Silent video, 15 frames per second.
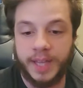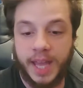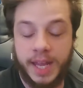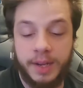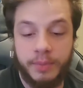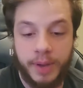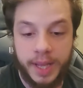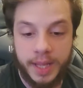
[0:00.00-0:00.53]

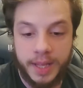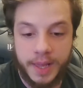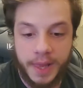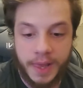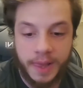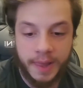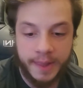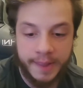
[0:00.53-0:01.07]
Anyway,
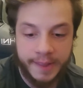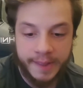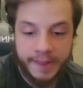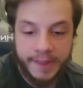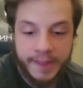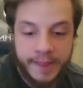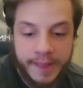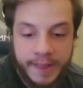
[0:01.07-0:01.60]

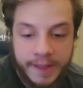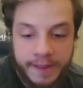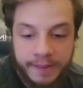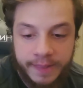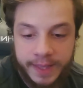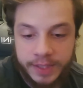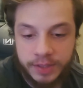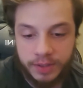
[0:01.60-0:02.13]

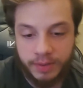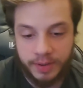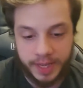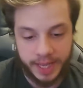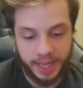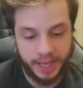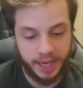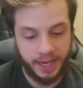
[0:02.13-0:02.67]
let's go
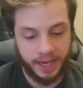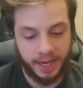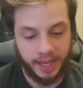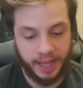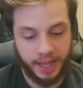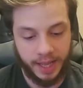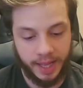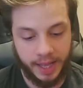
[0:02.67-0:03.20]
ahead
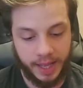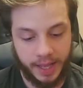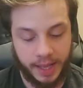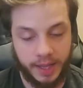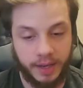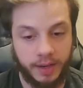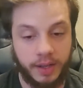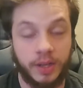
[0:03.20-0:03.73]

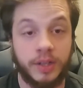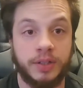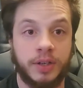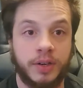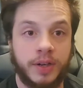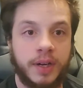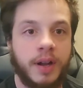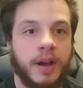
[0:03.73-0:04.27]
and
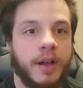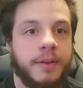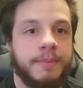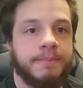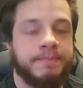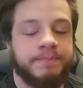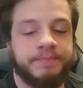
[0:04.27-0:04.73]
turn it on.